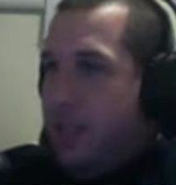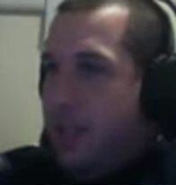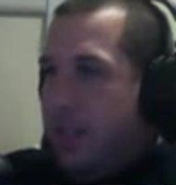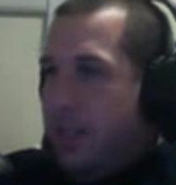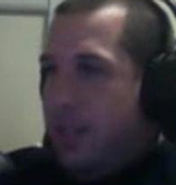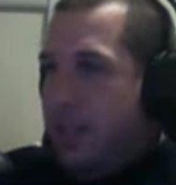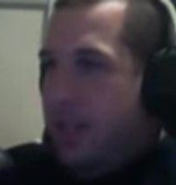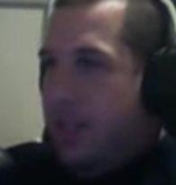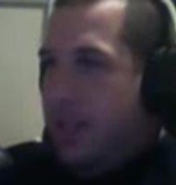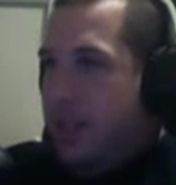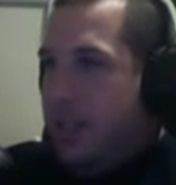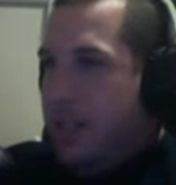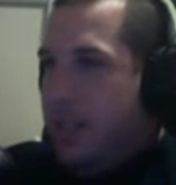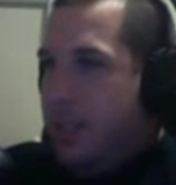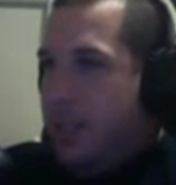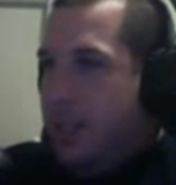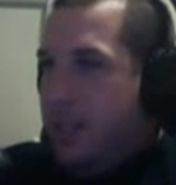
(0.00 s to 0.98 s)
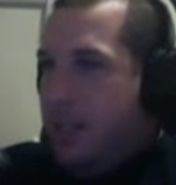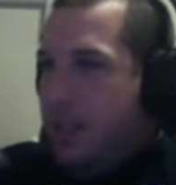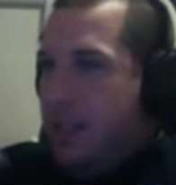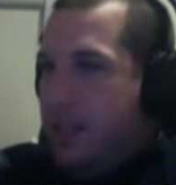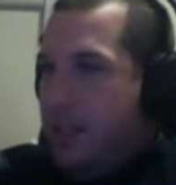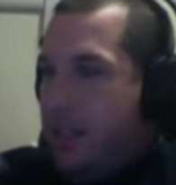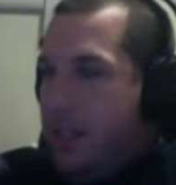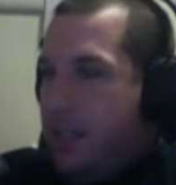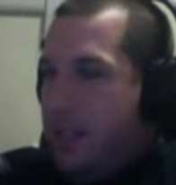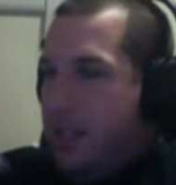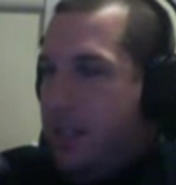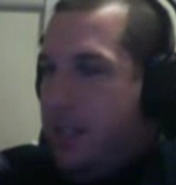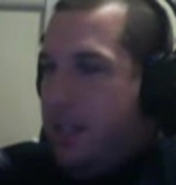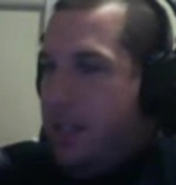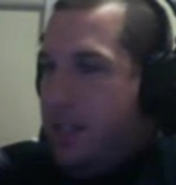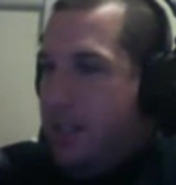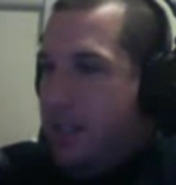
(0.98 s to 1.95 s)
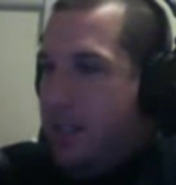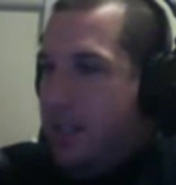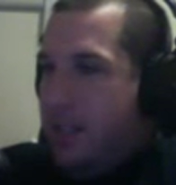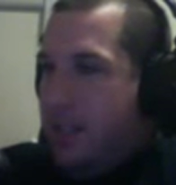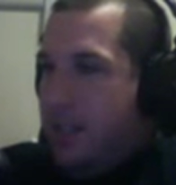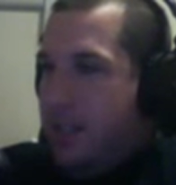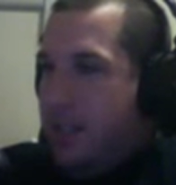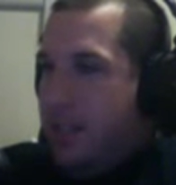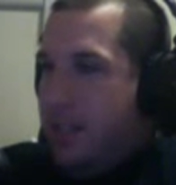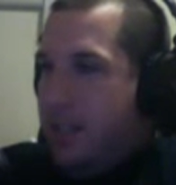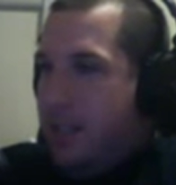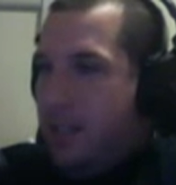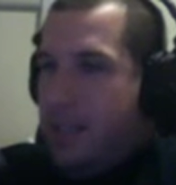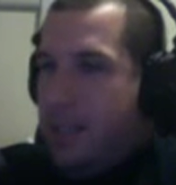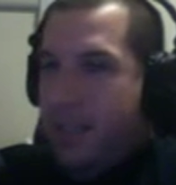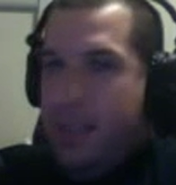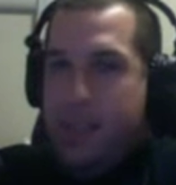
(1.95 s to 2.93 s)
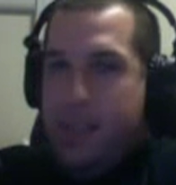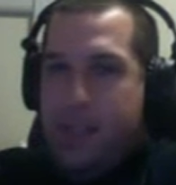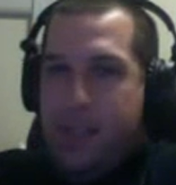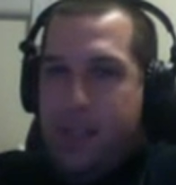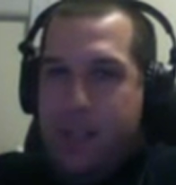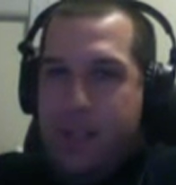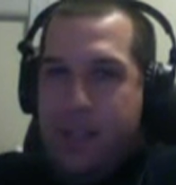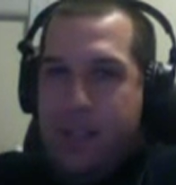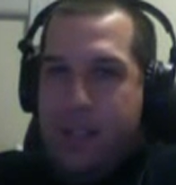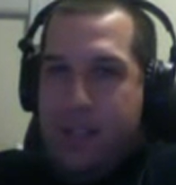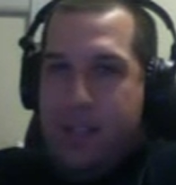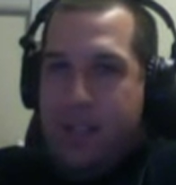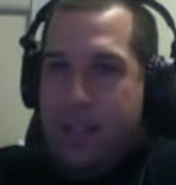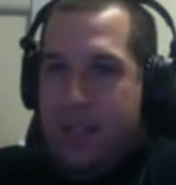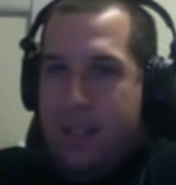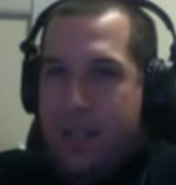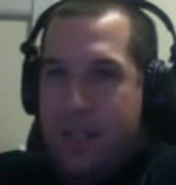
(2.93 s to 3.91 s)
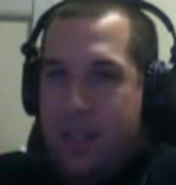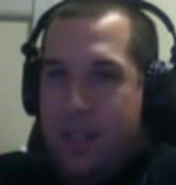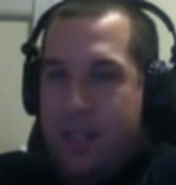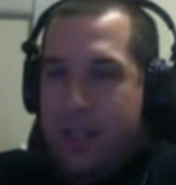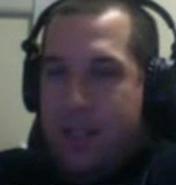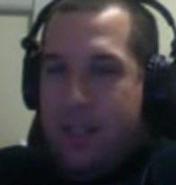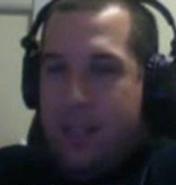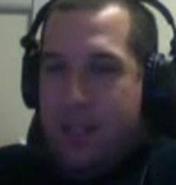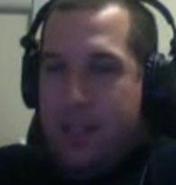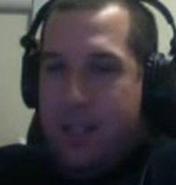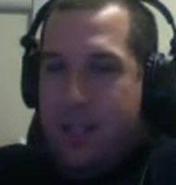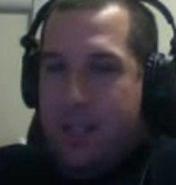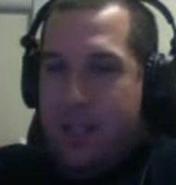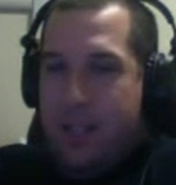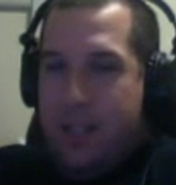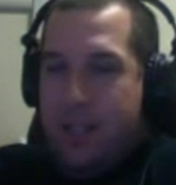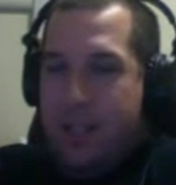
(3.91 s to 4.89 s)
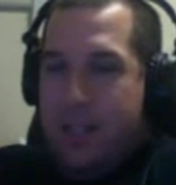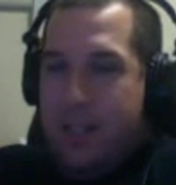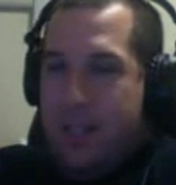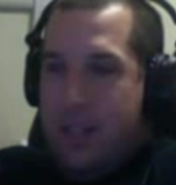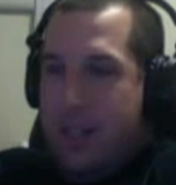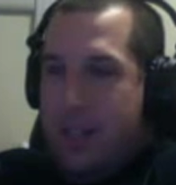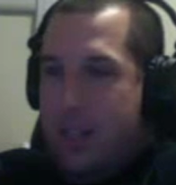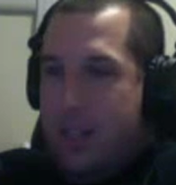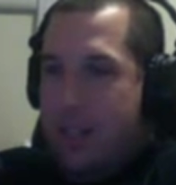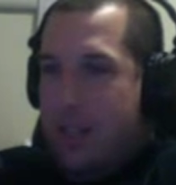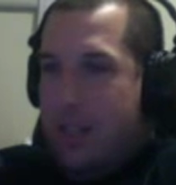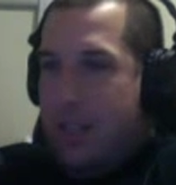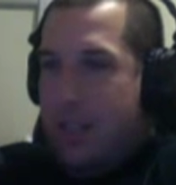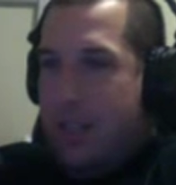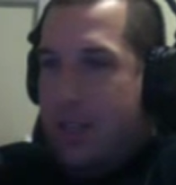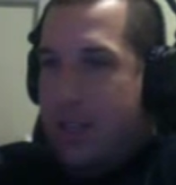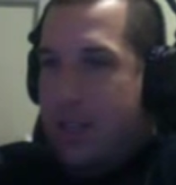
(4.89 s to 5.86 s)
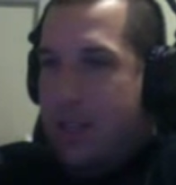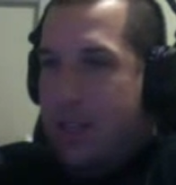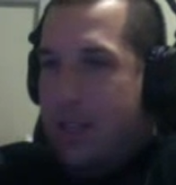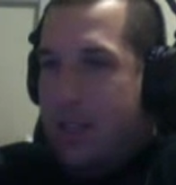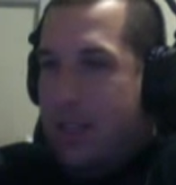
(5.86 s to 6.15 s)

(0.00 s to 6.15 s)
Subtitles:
(silent)